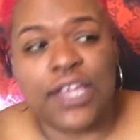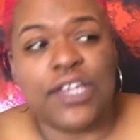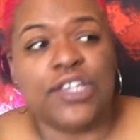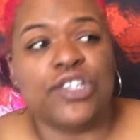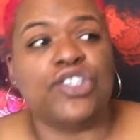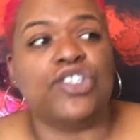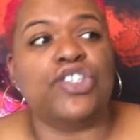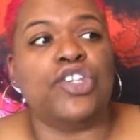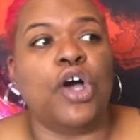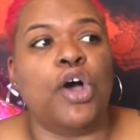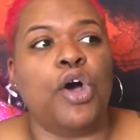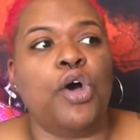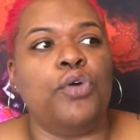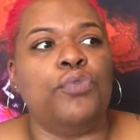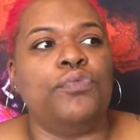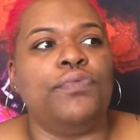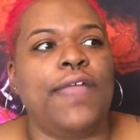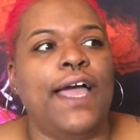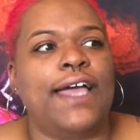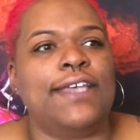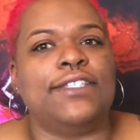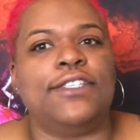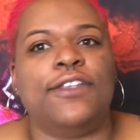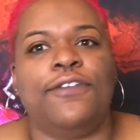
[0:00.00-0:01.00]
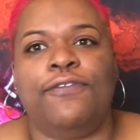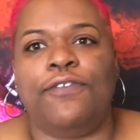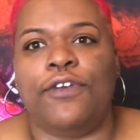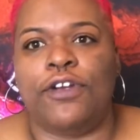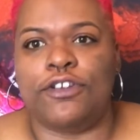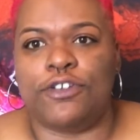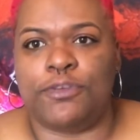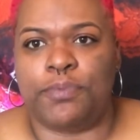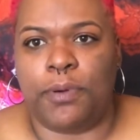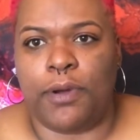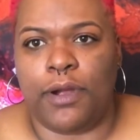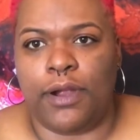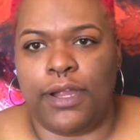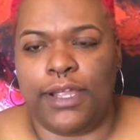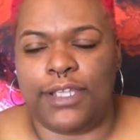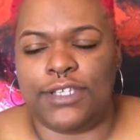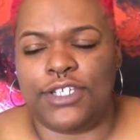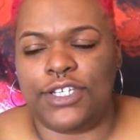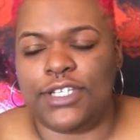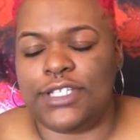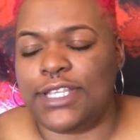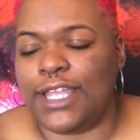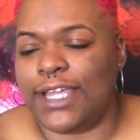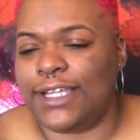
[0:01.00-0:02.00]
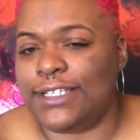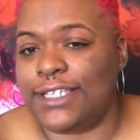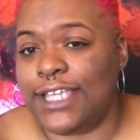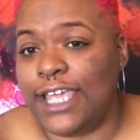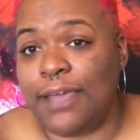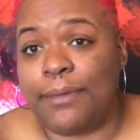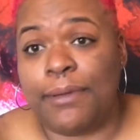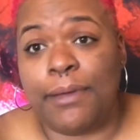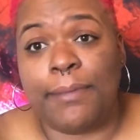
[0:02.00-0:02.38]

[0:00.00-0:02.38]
So that's the first part. And she's like, damn,